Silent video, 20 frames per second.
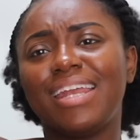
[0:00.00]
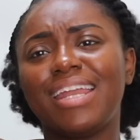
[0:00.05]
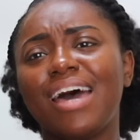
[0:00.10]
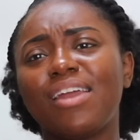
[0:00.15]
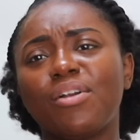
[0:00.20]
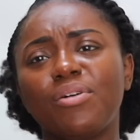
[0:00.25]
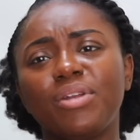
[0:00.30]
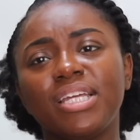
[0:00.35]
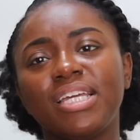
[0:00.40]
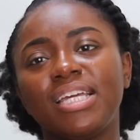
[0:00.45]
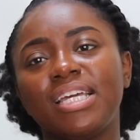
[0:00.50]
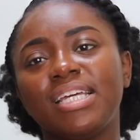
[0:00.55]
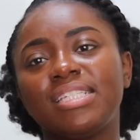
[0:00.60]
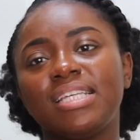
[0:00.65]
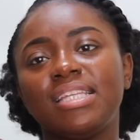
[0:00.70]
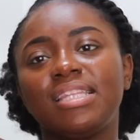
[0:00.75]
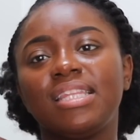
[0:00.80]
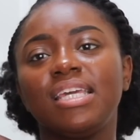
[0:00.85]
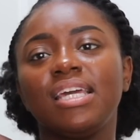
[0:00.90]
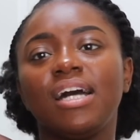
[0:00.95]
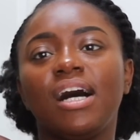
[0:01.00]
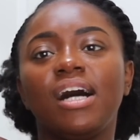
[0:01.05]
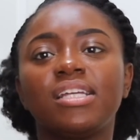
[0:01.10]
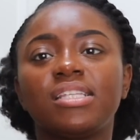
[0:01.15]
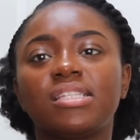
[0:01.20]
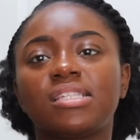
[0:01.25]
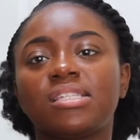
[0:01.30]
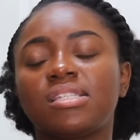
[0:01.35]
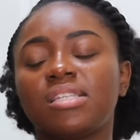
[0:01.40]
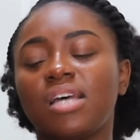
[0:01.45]
And not only is it the
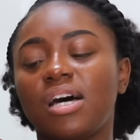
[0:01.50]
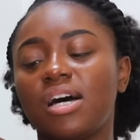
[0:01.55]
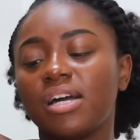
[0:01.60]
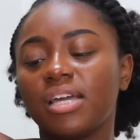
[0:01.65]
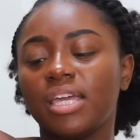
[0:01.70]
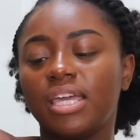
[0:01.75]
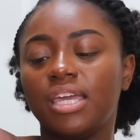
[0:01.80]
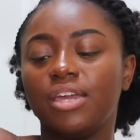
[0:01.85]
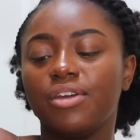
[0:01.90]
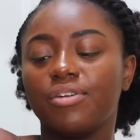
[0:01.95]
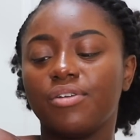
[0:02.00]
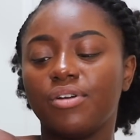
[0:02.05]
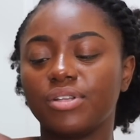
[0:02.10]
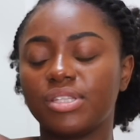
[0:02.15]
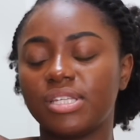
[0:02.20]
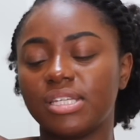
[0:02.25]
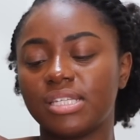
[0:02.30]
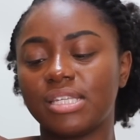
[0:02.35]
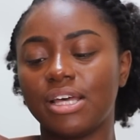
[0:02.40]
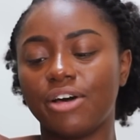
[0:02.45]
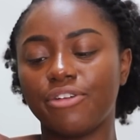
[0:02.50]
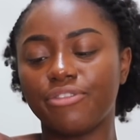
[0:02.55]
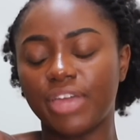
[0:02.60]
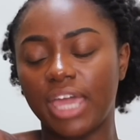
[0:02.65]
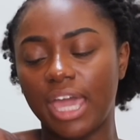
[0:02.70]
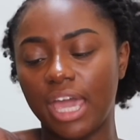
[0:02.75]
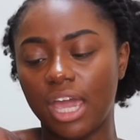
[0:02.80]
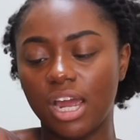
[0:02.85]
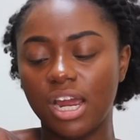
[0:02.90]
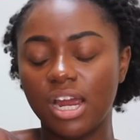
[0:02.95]
unsung hero to
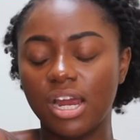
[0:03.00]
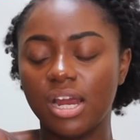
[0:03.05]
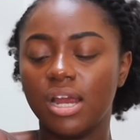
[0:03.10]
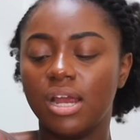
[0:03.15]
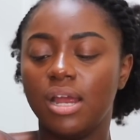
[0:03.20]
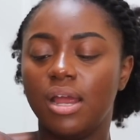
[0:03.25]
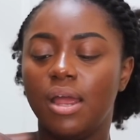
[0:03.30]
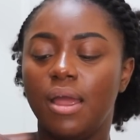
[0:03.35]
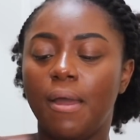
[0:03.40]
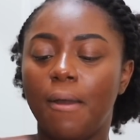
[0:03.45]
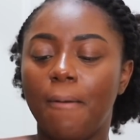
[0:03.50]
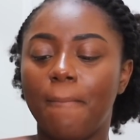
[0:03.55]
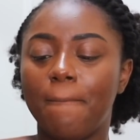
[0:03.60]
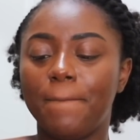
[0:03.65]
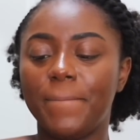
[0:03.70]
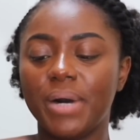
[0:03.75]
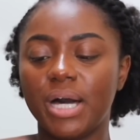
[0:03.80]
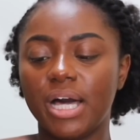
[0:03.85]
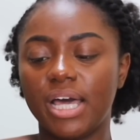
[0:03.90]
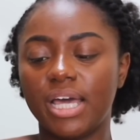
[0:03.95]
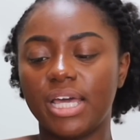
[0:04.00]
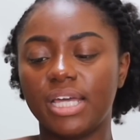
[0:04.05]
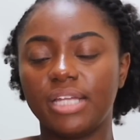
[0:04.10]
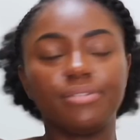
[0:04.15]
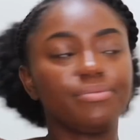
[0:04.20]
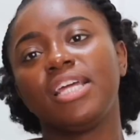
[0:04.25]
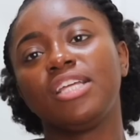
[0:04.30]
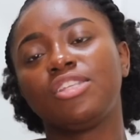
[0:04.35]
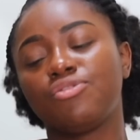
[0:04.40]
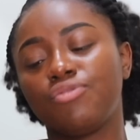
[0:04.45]
self-care,
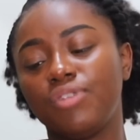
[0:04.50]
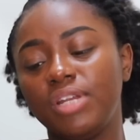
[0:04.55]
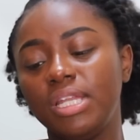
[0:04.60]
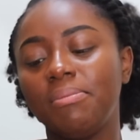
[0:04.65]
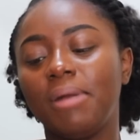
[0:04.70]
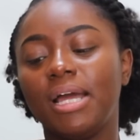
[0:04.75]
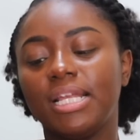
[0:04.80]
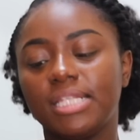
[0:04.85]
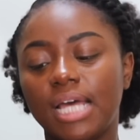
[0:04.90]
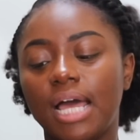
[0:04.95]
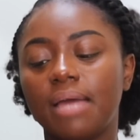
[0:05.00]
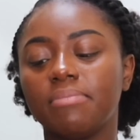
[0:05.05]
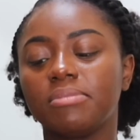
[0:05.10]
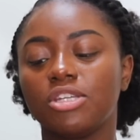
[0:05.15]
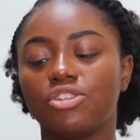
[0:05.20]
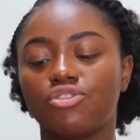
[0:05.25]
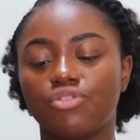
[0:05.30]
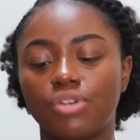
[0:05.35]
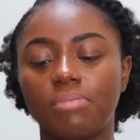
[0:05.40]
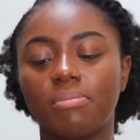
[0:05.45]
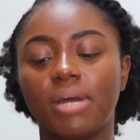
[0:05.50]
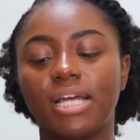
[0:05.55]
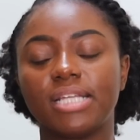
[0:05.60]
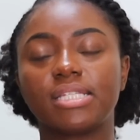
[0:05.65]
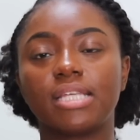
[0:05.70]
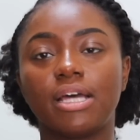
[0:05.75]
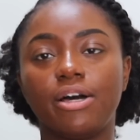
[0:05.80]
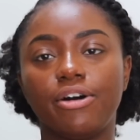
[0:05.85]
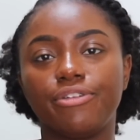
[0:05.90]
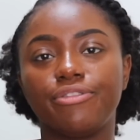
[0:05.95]
but it's really my time to treat
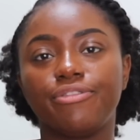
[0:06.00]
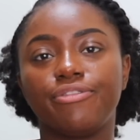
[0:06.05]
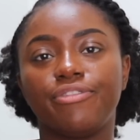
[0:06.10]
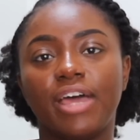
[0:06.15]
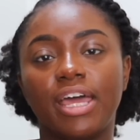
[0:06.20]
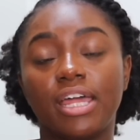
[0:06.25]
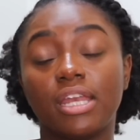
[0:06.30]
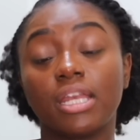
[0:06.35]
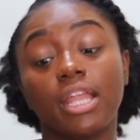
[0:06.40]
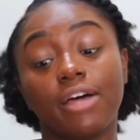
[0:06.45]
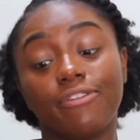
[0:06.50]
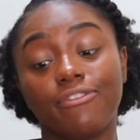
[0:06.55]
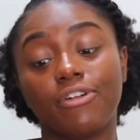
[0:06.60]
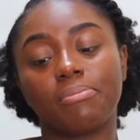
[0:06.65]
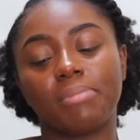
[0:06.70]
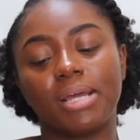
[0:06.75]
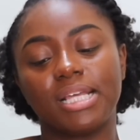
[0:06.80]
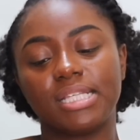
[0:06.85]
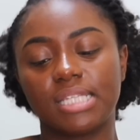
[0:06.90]
myself and love on my